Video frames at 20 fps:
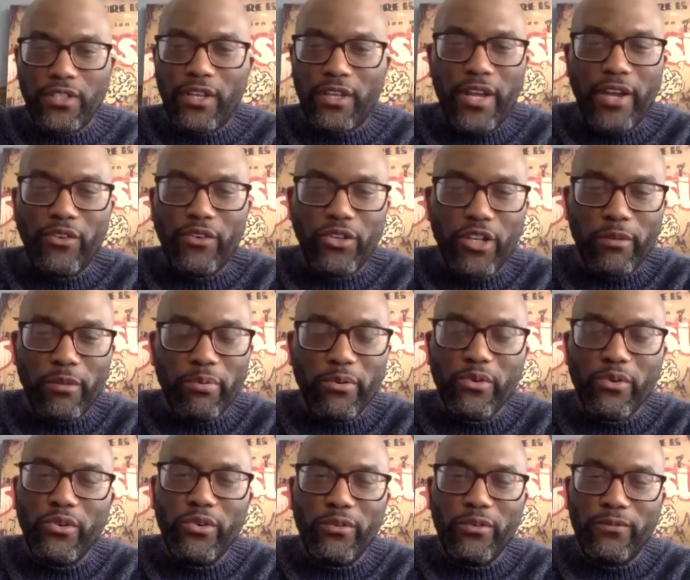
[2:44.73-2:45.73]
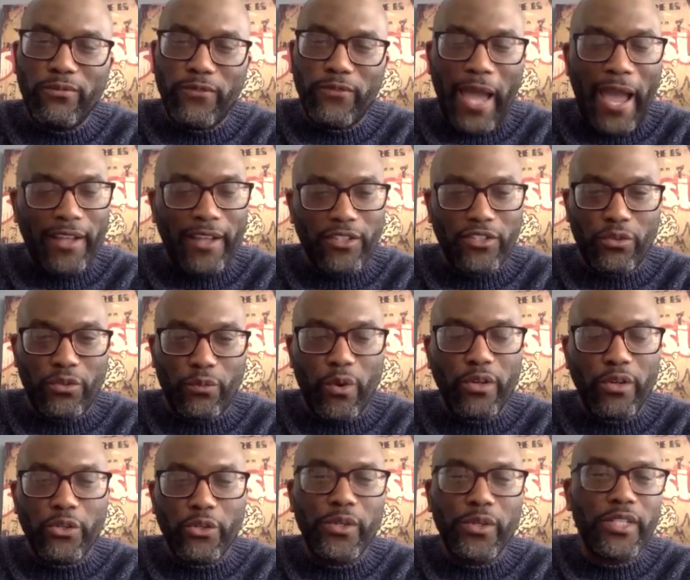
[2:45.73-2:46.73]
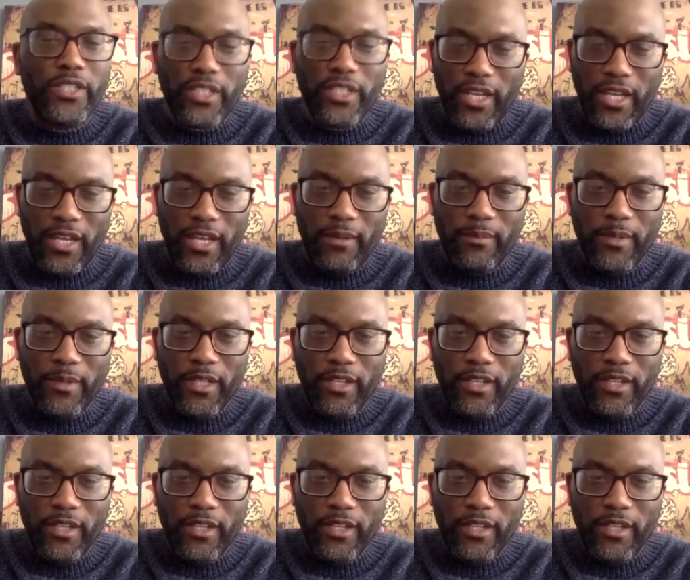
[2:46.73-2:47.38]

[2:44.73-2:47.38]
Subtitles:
they're not going to approve for actors to work during this time.